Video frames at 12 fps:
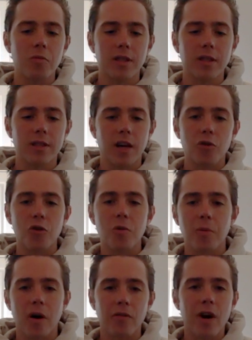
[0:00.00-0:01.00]
since I grew
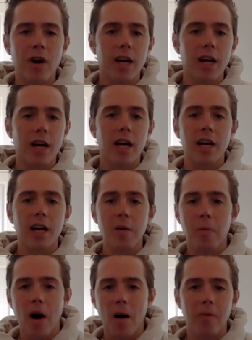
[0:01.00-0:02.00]
up on reggae and
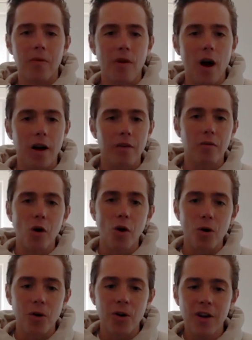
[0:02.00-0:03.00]
hip hop and rock and
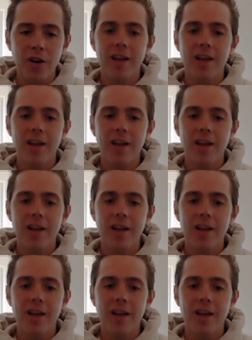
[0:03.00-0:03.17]
roll,